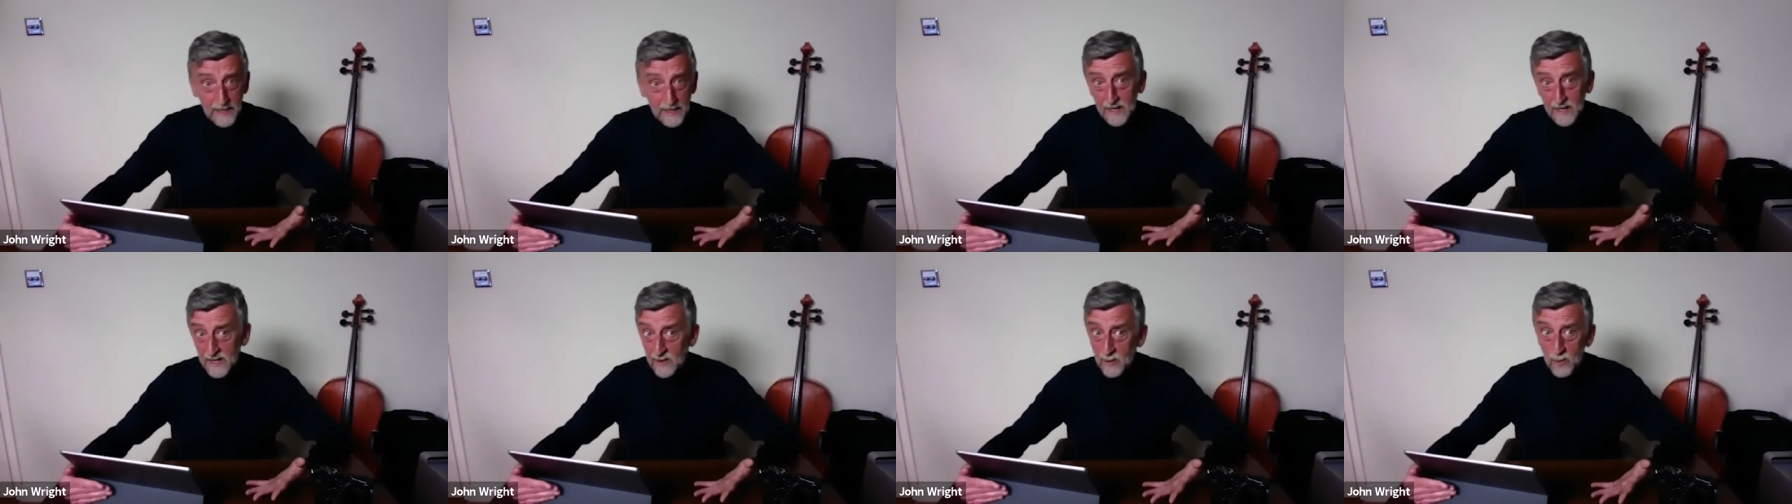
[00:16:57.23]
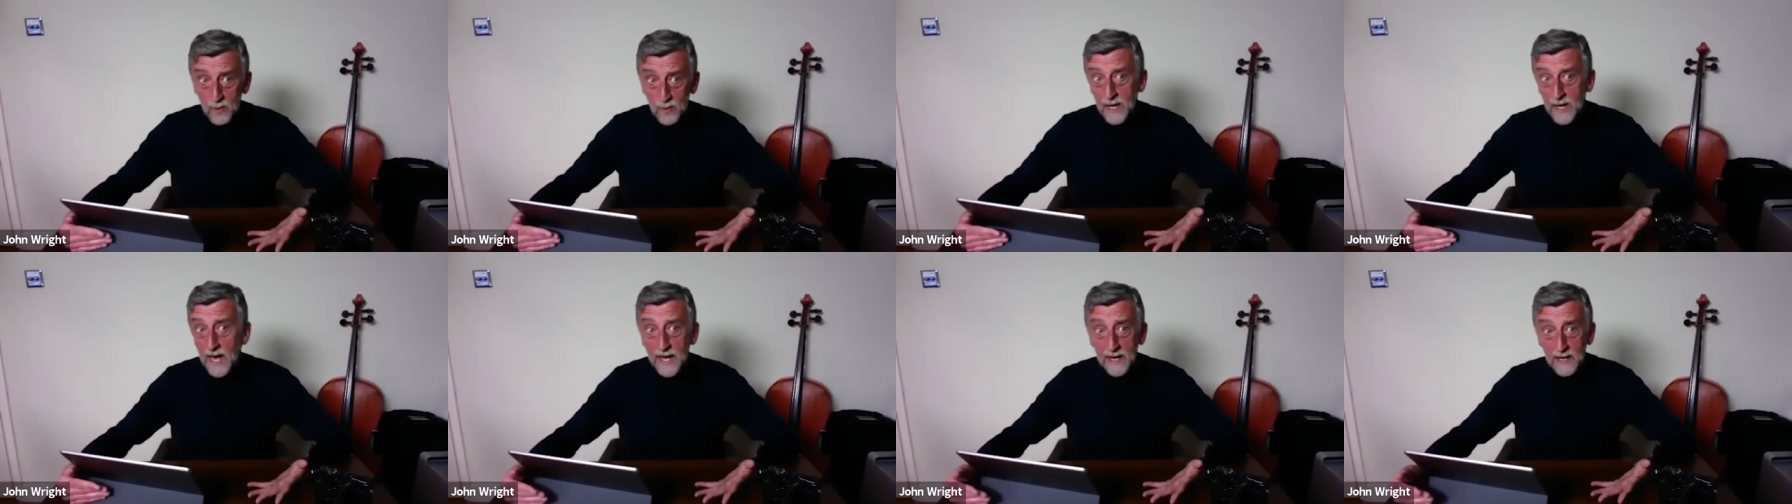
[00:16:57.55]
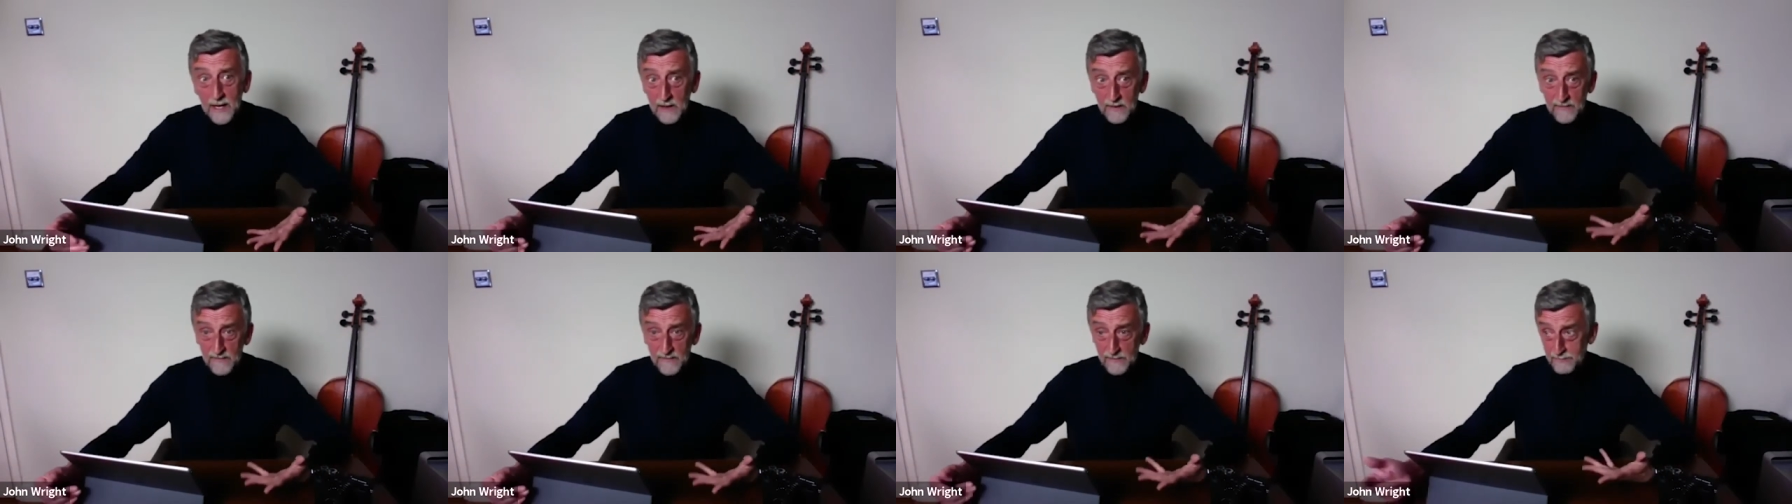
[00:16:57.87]
a little
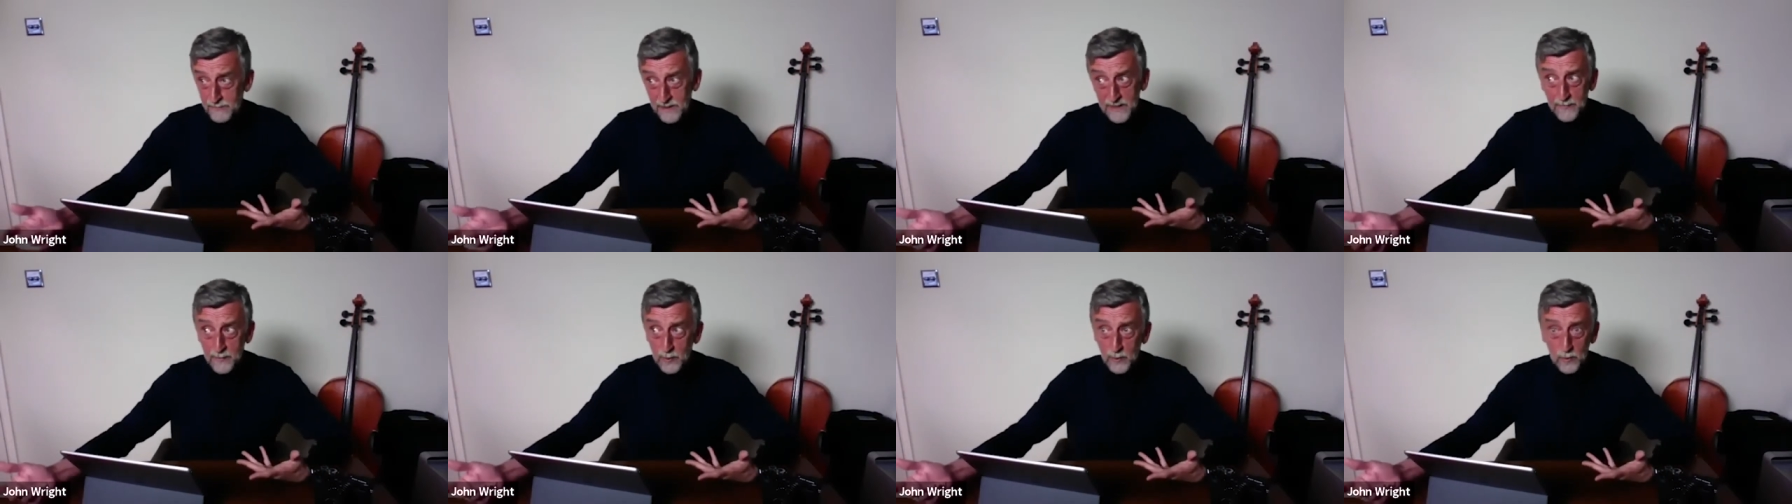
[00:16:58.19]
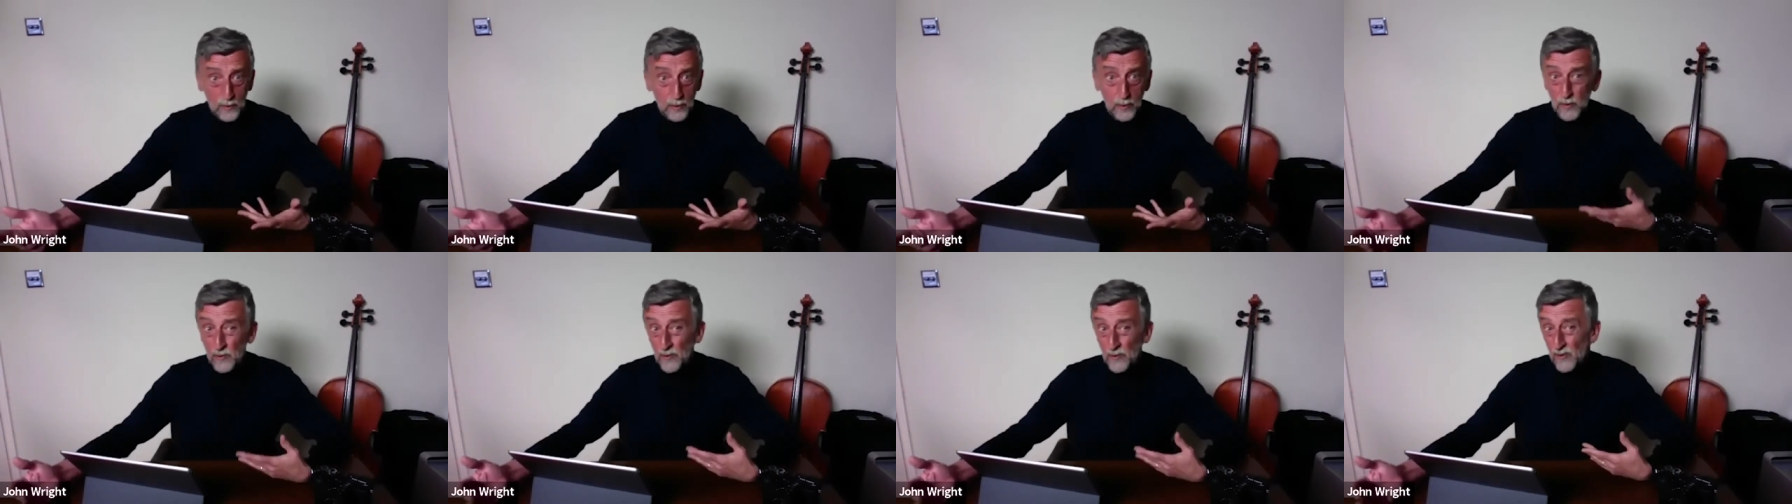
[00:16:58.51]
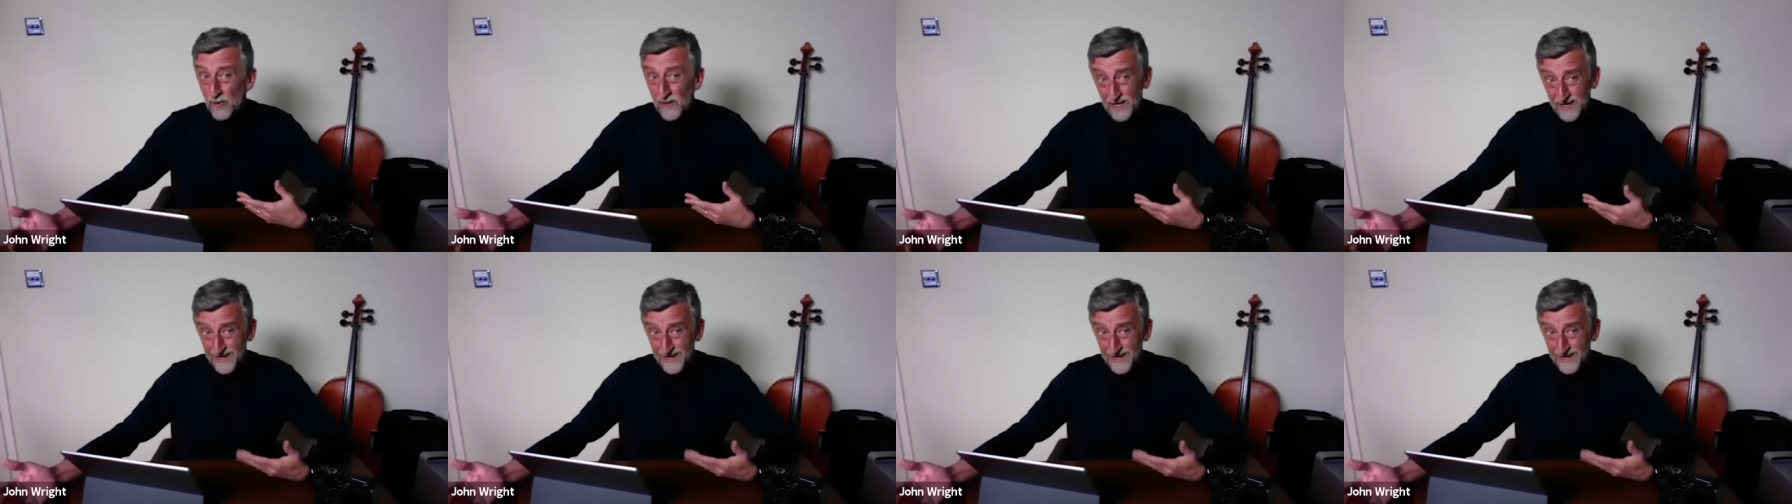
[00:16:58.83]
gaggle of people who